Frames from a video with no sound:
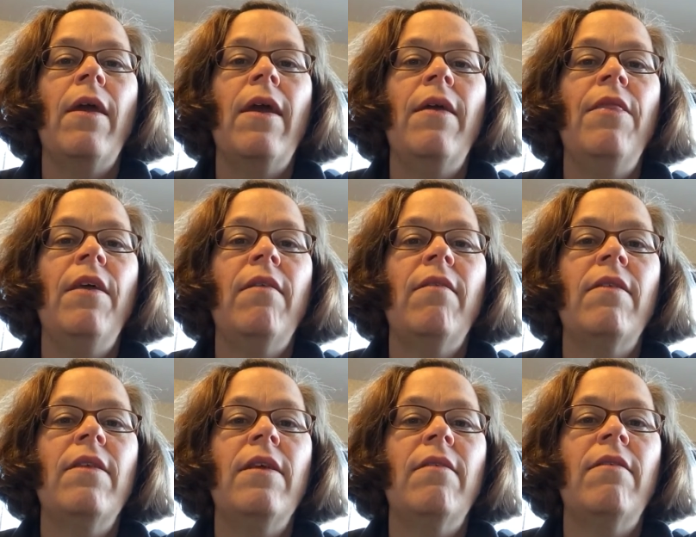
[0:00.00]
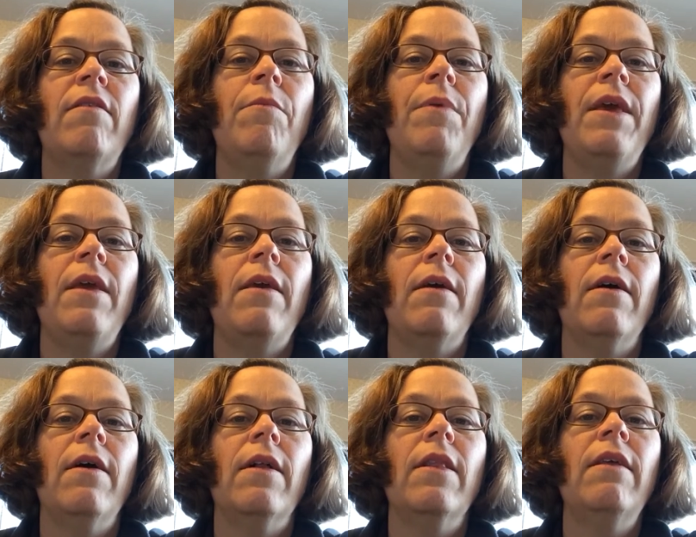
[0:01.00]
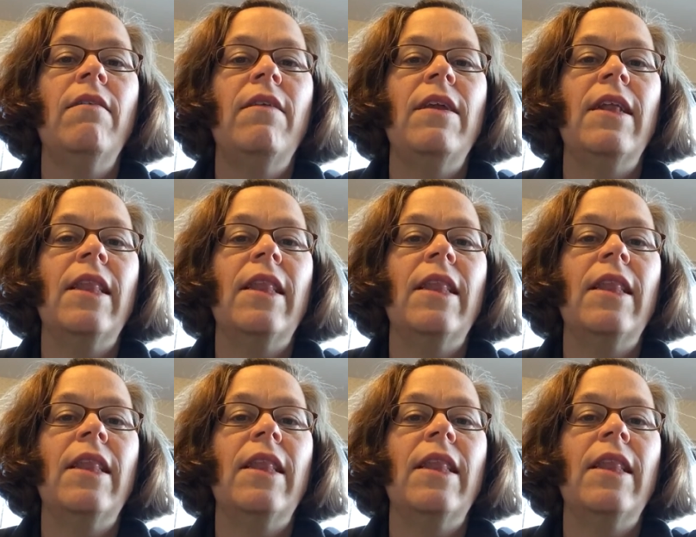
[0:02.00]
And this needs to be listing